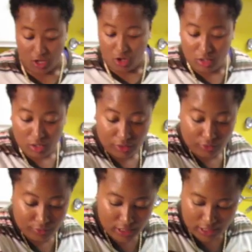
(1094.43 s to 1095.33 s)
all our
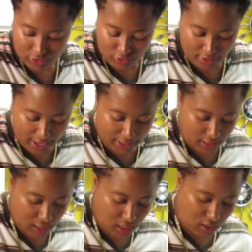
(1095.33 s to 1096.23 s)
ingredients are added
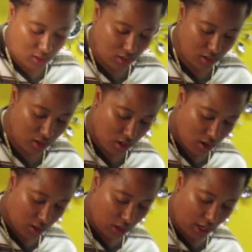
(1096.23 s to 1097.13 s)
in.
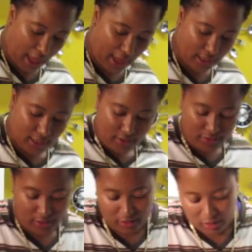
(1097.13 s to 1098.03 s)
Gotta add in
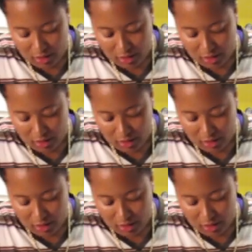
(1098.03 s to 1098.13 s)
the